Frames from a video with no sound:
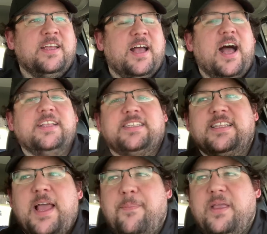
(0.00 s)
it's
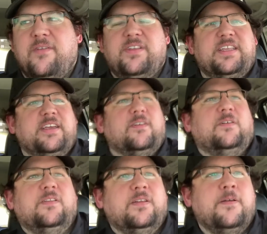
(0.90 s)
not that big of a deal.
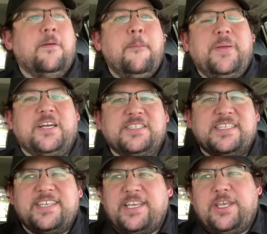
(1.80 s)
Because
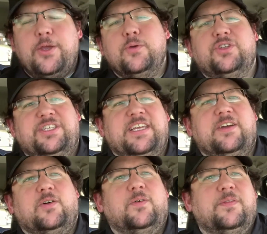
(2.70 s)
it's a huge deal.